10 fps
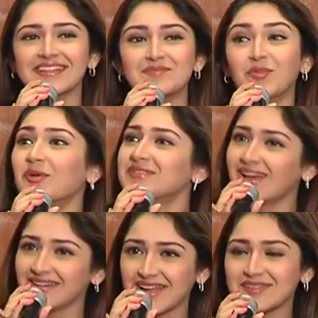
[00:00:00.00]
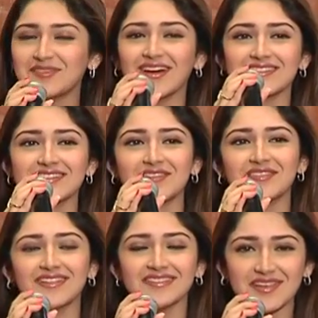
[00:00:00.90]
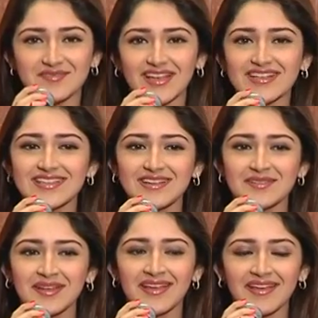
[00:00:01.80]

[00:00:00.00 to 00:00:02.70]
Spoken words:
that both our grandfathers have done Devdas, and